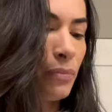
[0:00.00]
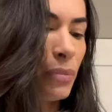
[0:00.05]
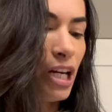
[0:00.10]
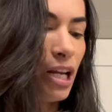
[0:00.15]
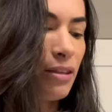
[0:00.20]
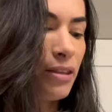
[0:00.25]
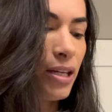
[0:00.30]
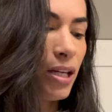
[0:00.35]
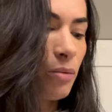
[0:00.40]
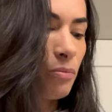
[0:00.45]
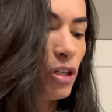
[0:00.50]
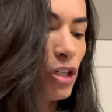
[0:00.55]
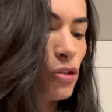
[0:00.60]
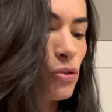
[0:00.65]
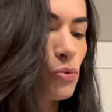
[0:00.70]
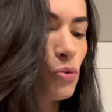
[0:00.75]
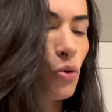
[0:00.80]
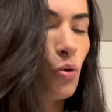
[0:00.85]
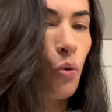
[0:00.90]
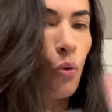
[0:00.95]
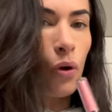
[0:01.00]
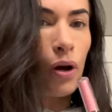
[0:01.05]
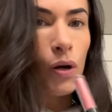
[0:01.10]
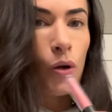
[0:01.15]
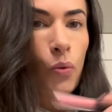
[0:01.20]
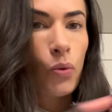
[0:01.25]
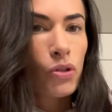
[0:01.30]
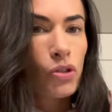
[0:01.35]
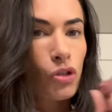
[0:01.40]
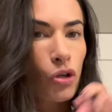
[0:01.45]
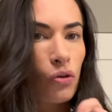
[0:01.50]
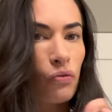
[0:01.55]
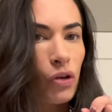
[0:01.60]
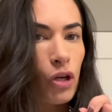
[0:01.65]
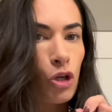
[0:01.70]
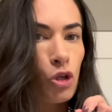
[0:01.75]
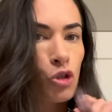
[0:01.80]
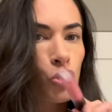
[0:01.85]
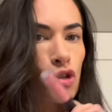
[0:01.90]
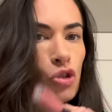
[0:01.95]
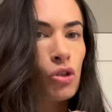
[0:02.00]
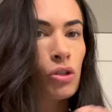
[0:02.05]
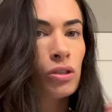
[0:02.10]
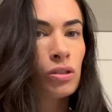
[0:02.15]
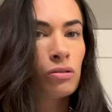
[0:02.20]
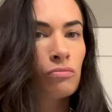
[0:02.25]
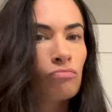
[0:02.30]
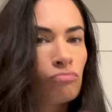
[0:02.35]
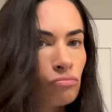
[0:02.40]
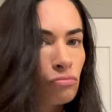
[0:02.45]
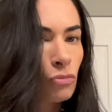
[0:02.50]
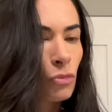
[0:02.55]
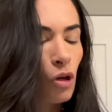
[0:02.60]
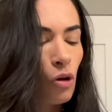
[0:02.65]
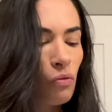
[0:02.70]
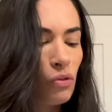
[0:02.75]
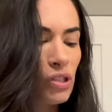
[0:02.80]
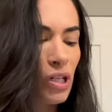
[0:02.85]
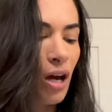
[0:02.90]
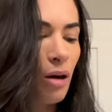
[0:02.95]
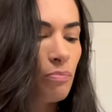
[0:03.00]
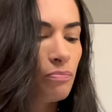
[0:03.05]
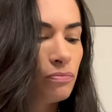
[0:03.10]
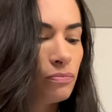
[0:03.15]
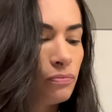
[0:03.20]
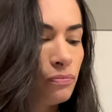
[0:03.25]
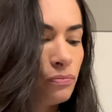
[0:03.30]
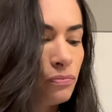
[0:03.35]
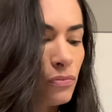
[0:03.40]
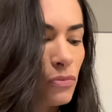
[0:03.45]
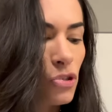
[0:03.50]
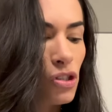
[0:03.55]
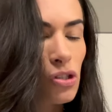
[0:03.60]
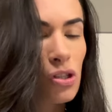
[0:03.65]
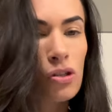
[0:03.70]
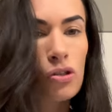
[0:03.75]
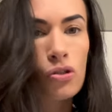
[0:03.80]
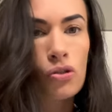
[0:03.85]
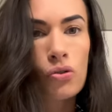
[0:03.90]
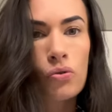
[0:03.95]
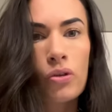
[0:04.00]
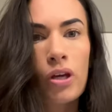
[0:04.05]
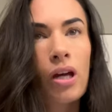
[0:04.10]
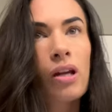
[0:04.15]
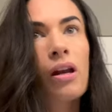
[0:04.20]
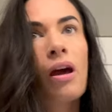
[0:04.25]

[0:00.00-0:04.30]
but I think I'm gonna do Cork with Dervish over top. So let's do that